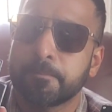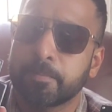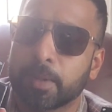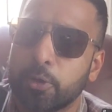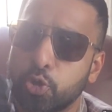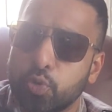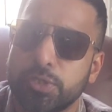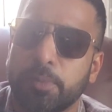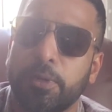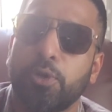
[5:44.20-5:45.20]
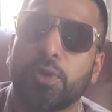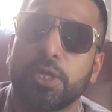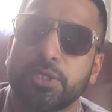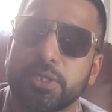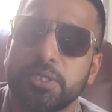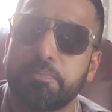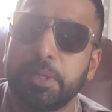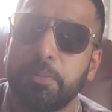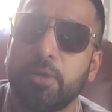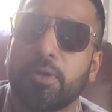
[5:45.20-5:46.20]
in 2 separate occasions,
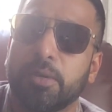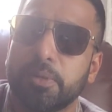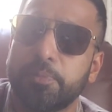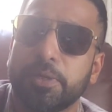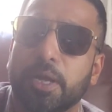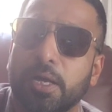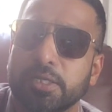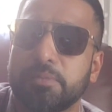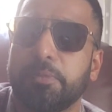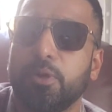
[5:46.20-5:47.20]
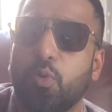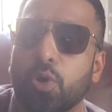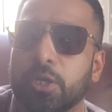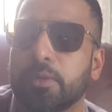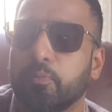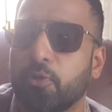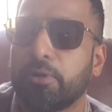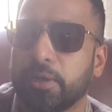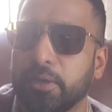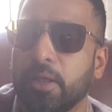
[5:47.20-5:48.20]
people have come up and asked me what I'm
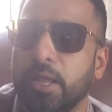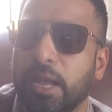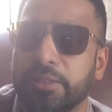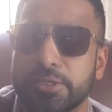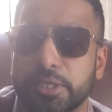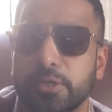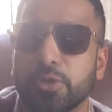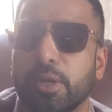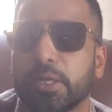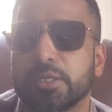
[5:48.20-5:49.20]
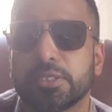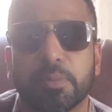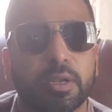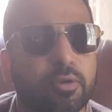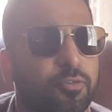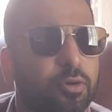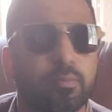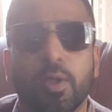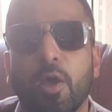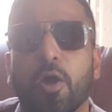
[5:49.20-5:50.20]
wearing. And they said, I can smell it
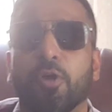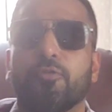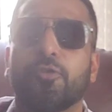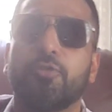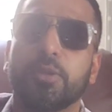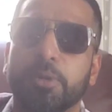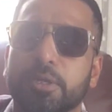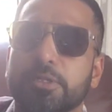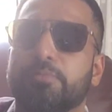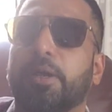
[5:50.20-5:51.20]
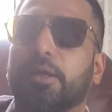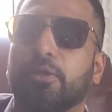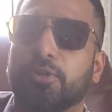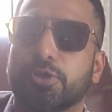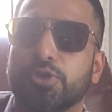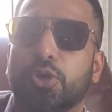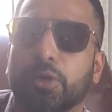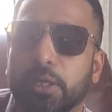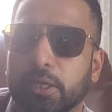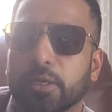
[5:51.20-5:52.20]
from around 50 meters back when I was
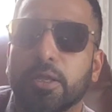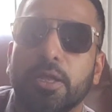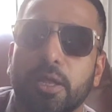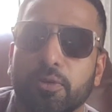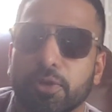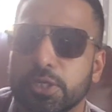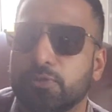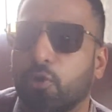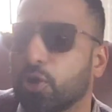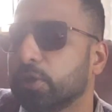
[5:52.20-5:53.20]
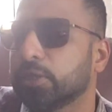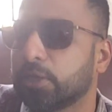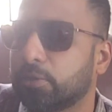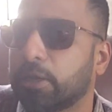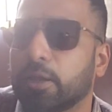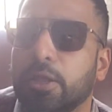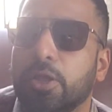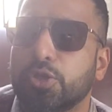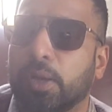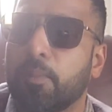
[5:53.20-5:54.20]
jogging and we were just following the trail.
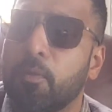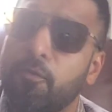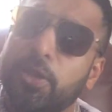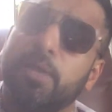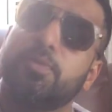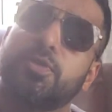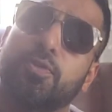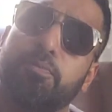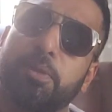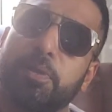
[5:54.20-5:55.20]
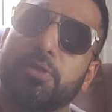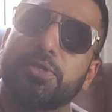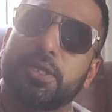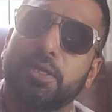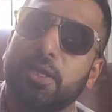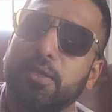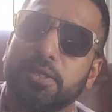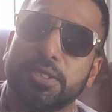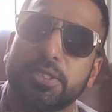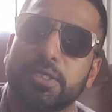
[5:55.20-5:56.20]
So a couple of times, people have said
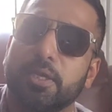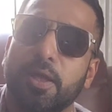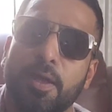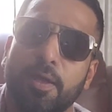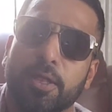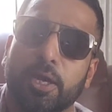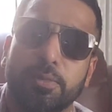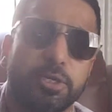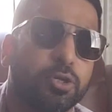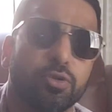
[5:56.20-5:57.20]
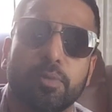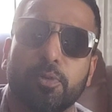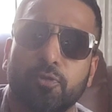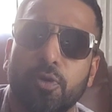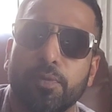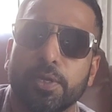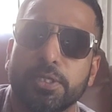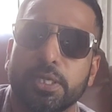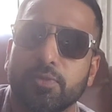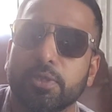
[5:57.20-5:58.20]
this, they commented on the
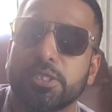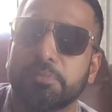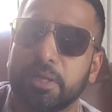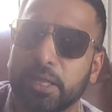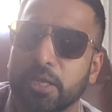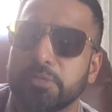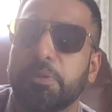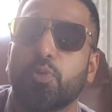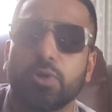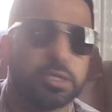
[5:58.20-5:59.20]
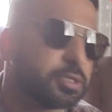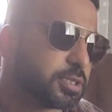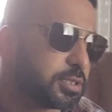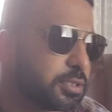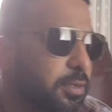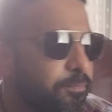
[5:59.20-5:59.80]
performance and even the smell, they asked me what this is.